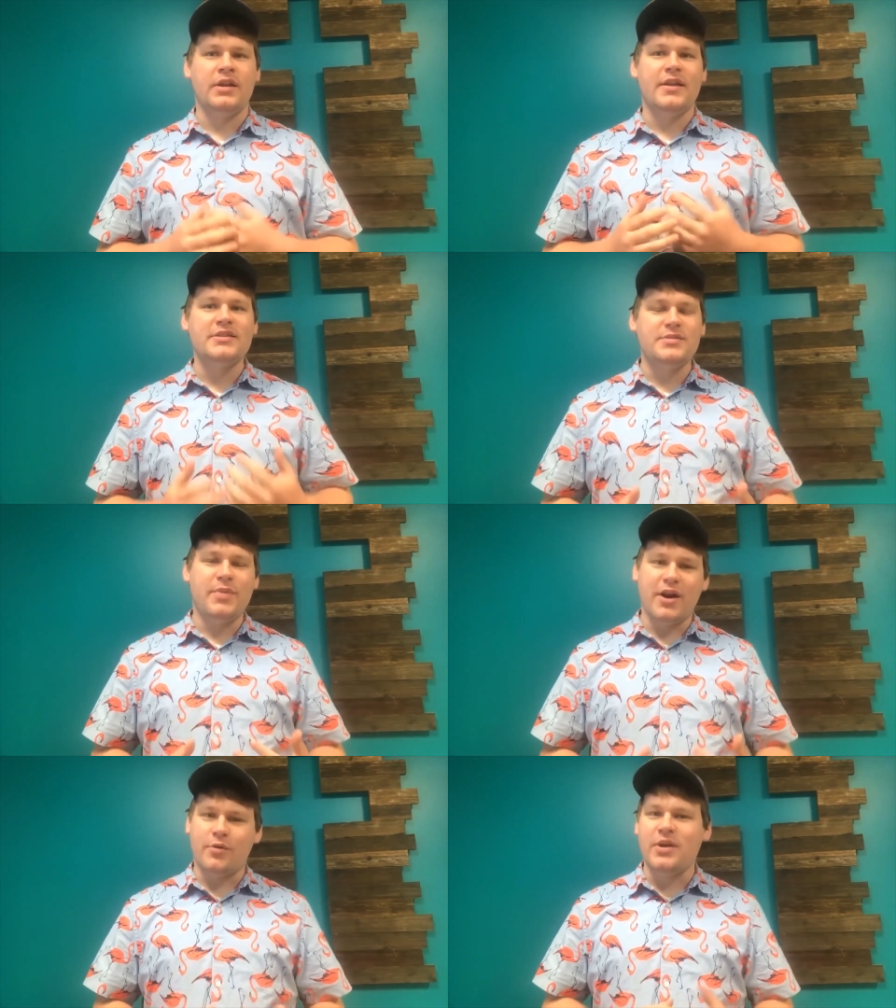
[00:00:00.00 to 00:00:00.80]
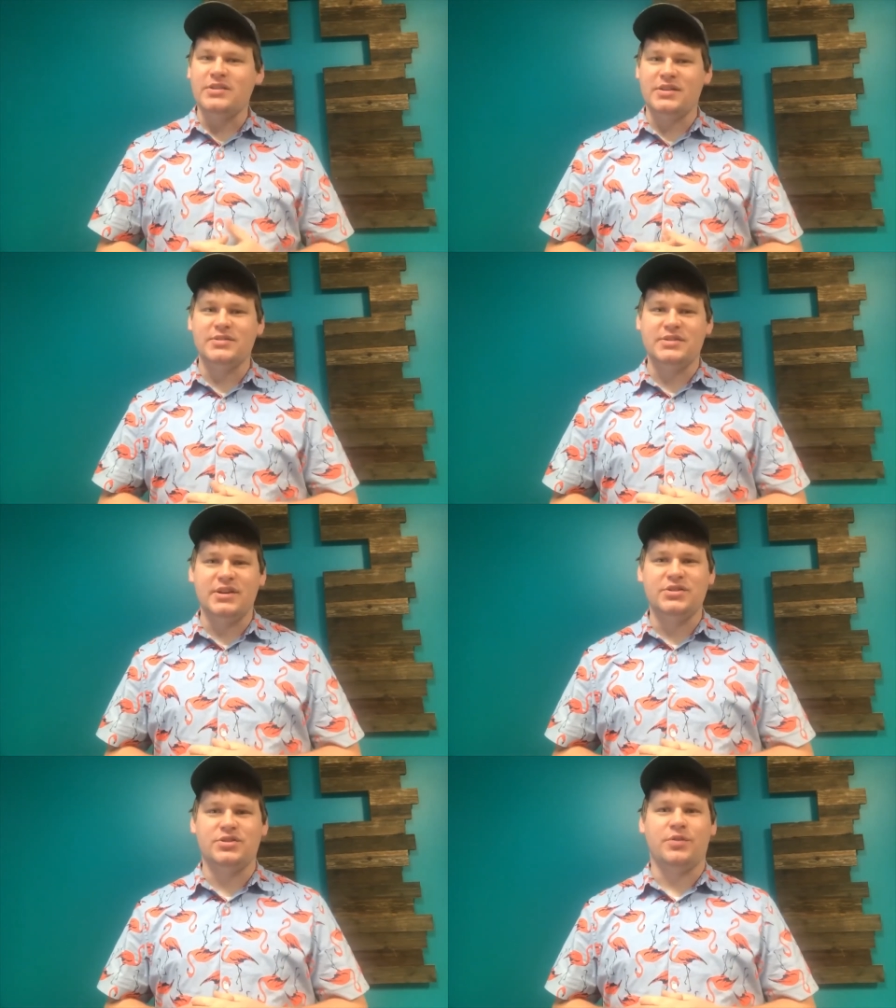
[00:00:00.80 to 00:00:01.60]
That's a better way to use the
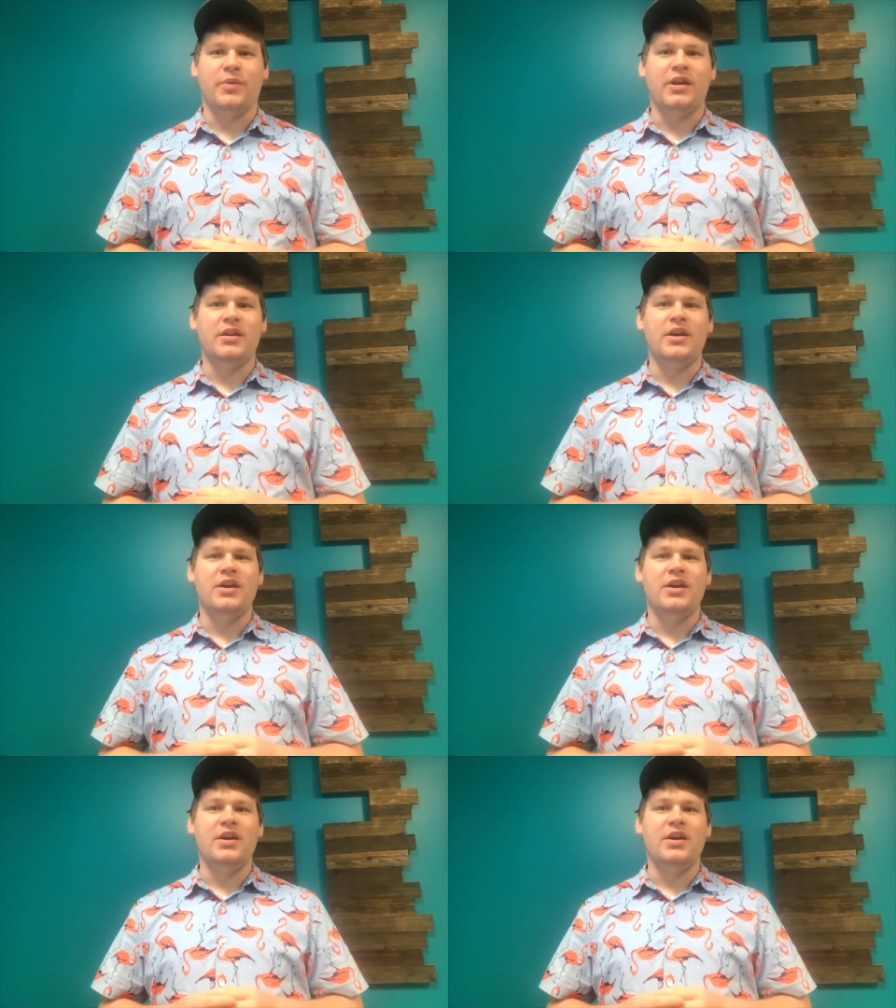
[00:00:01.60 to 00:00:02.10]
instrument.